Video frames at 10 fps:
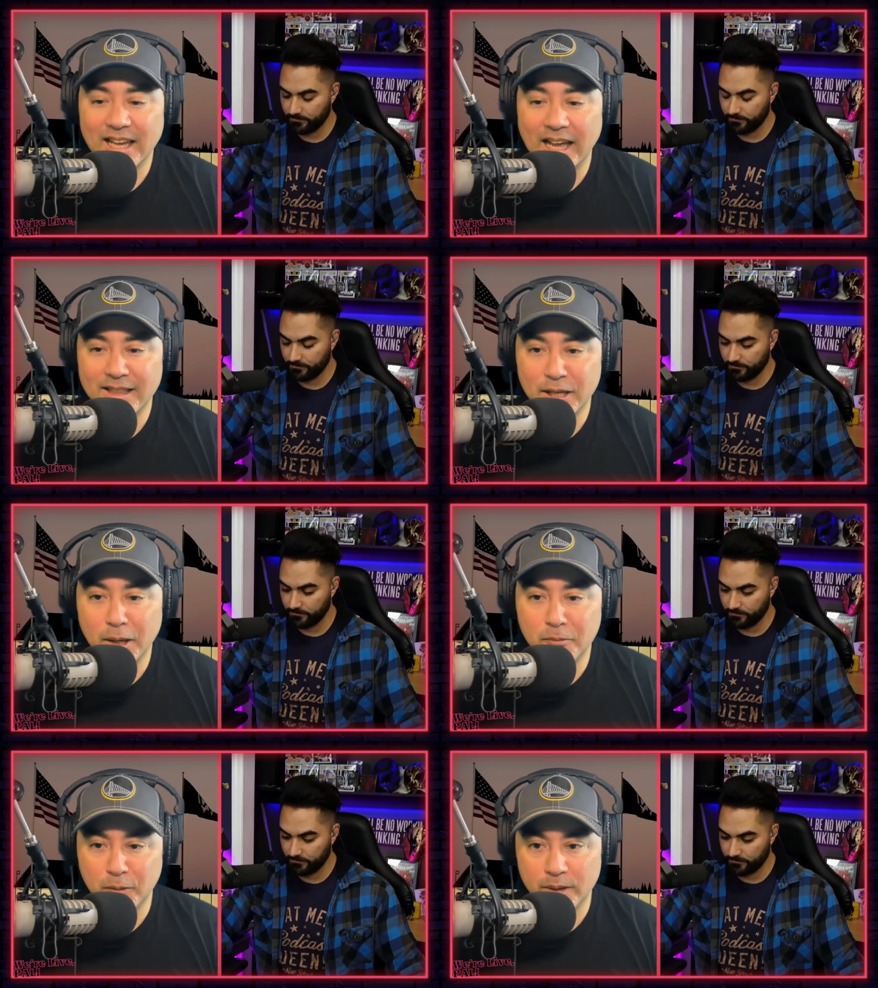Speaker 1: at the
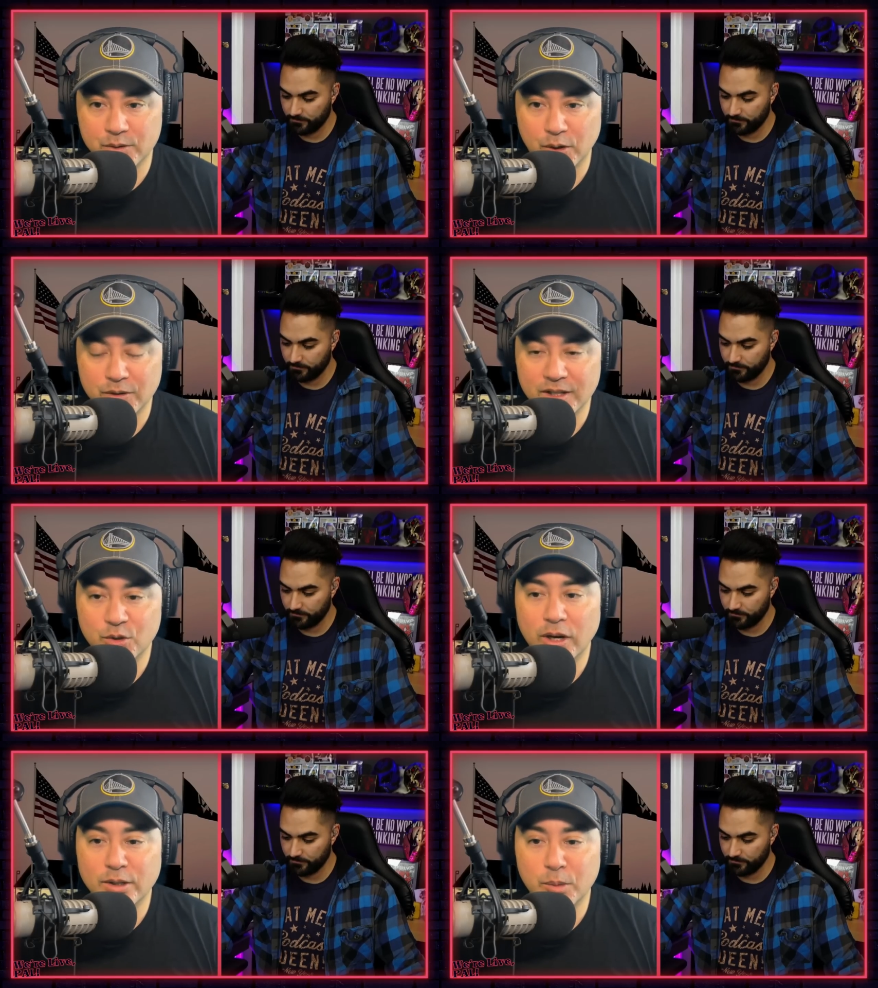upfronts, aren't they
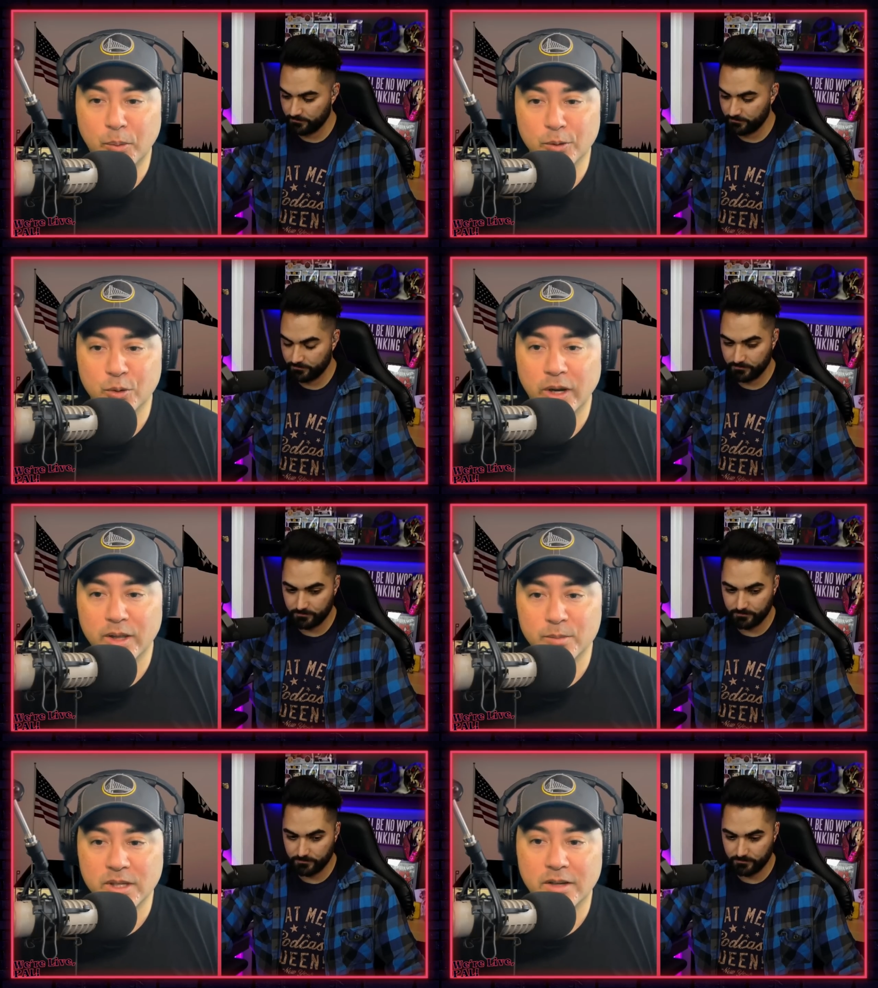trying to portray
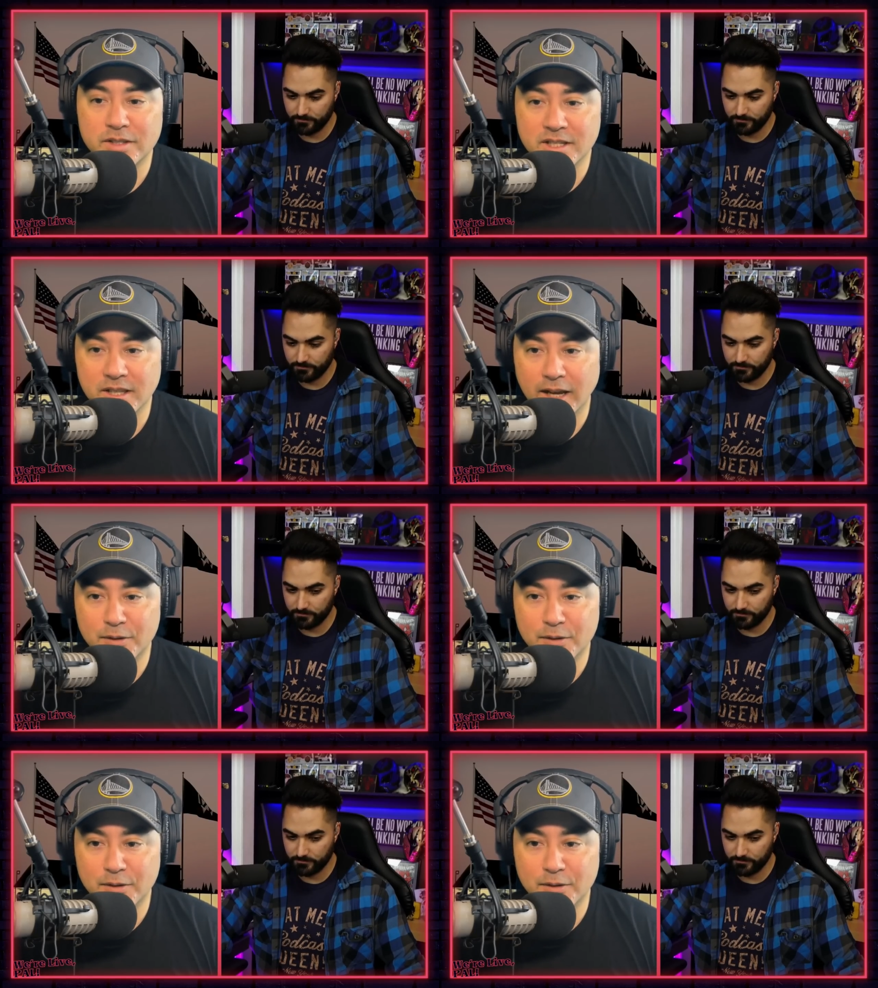themselves as live